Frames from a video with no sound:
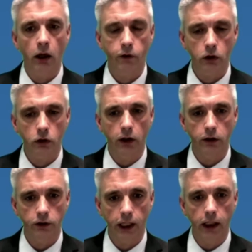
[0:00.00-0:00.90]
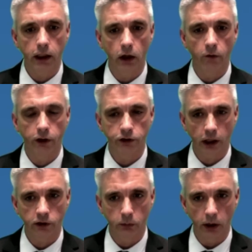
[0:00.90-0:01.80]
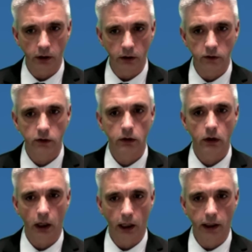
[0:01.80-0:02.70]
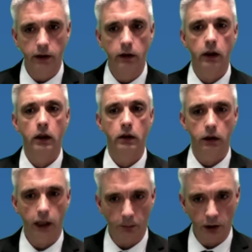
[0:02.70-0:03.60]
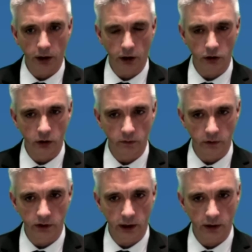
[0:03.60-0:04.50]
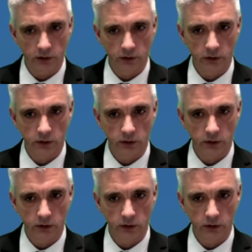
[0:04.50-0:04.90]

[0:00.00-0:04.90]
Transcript: have a good understanding of the test methods and the application of the tests.